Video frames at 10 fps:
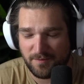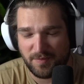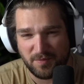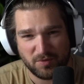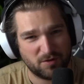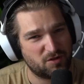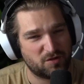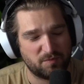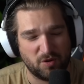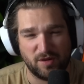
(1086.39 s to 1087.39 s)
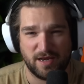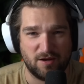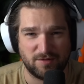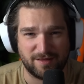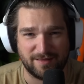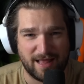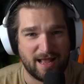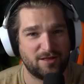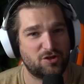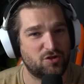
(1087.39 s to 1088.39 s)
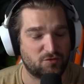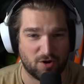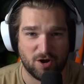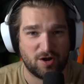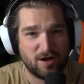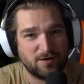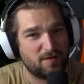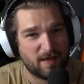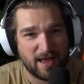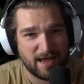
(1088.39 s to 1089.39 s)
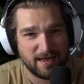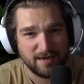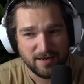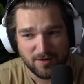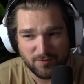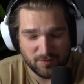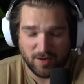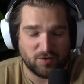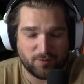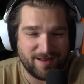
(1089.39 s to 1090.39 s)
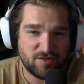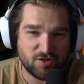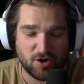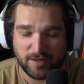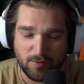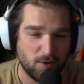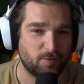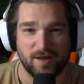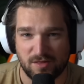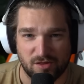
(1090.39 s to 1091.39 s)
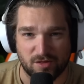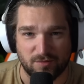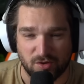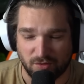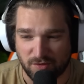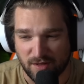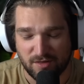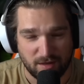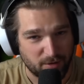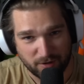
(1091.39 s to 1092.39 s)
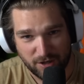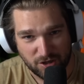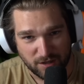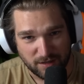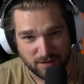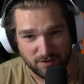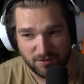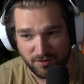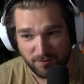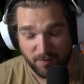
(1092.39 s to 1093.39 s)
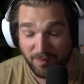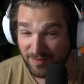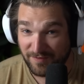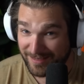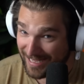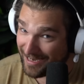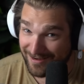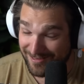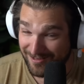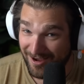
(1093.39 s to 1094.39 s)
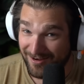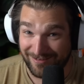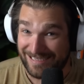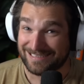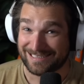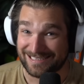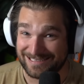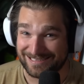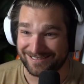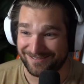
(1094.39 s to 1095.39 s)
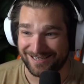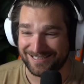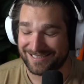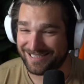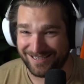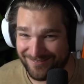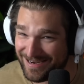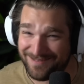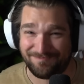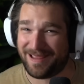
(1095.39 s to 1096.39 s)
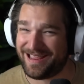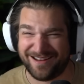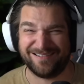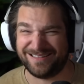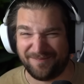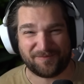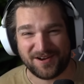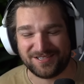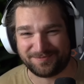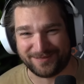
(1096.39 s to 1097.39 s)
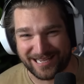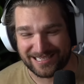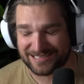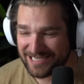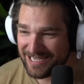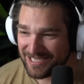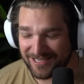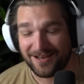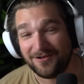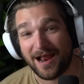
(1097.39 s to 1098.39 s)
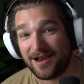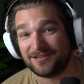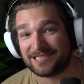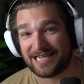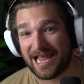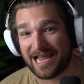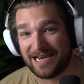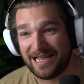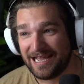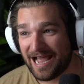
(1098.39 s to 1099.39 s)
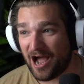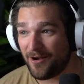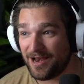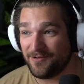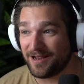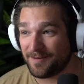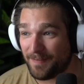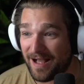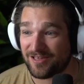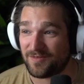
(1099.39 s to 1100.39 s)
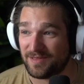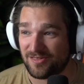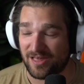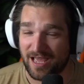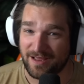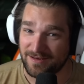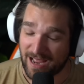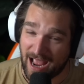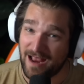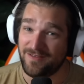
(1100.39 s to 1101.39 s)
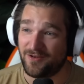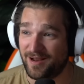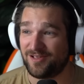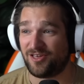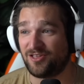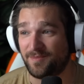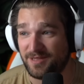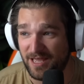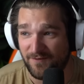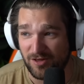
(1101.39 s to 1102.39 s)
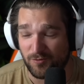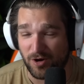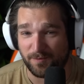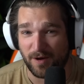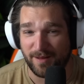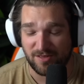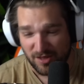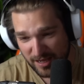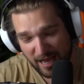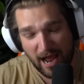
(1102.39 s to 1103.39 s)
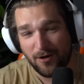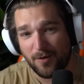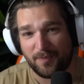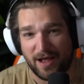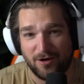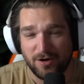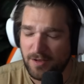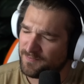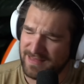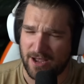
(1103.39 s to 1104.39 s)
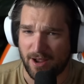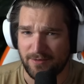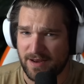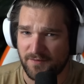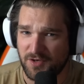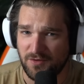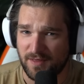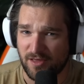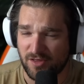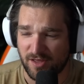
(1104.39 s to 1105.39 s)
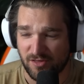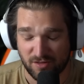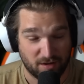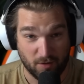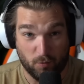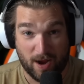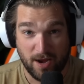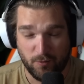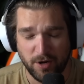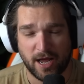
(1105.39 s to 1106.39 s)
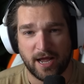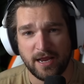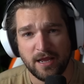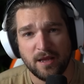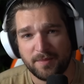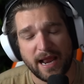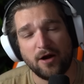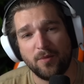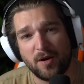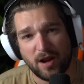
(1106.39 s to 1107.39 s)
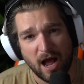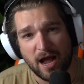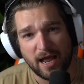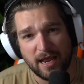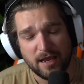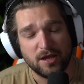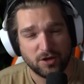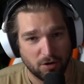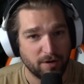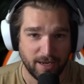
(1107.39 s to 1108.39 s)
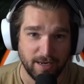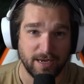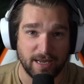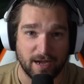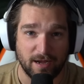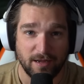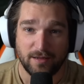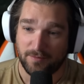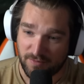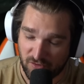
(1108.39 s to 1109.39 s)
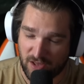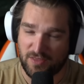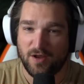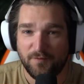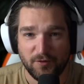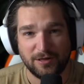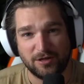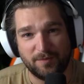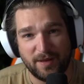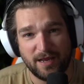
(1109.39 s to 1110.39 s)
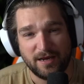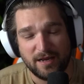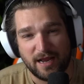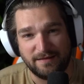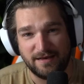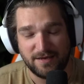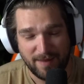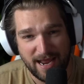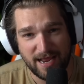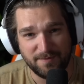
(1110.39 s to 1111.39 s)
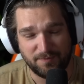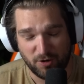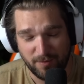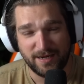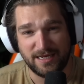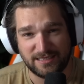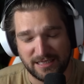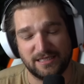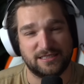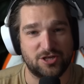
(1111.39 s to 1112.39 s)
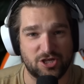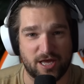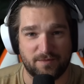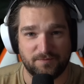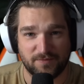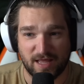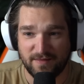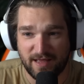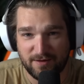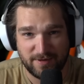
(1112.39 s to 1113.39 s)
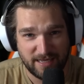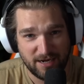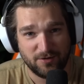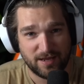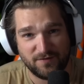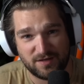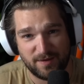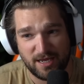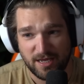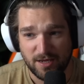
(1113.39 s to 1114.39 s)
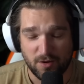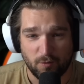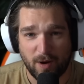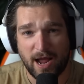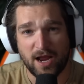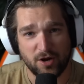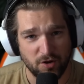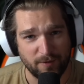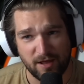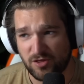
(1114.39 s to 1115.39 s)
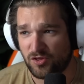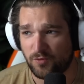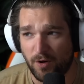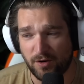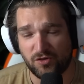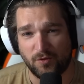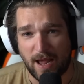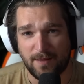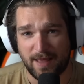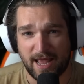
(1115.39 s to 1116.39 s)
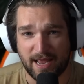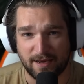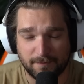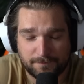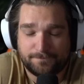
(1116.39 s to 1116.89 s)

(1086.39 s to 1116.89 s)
People are just pulling out the last straw out of the hat, like the racist card. Like, what racism, dude? It's immigration. Believe me, Canada's not racist, or else you wouldn't be here in the first place. So I don't understand how anyone could possibly say, end the racism, give us work permits. How about, now I would never do this because why would I? But how about I go to India, stay there for a little bit, and then demand permanent citizenship? And then when they don't give it to me, why are you racist towards the white man?